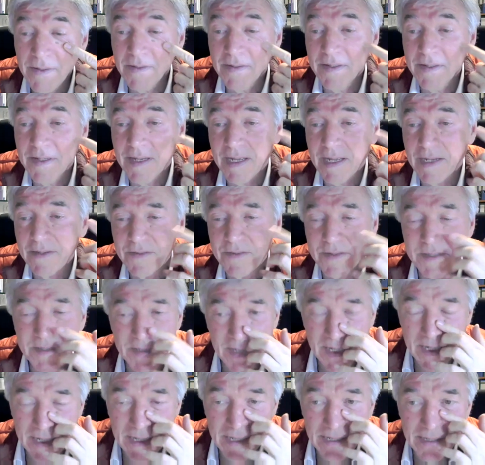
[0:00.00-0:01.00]
the
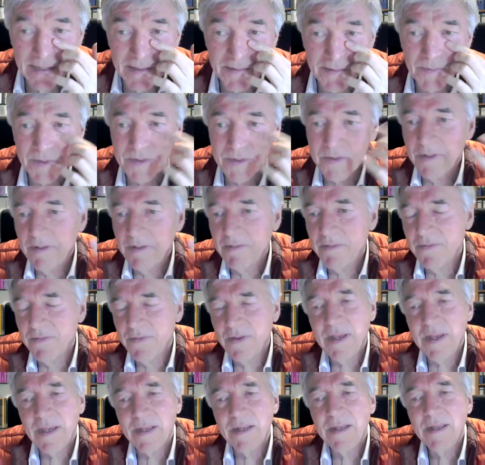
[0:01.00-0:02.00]
countryside and was all
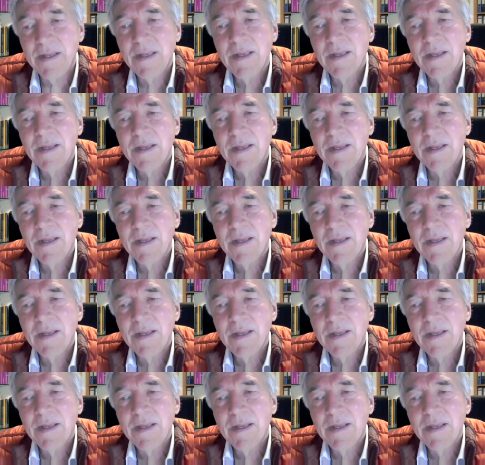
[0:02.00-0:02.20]
fine.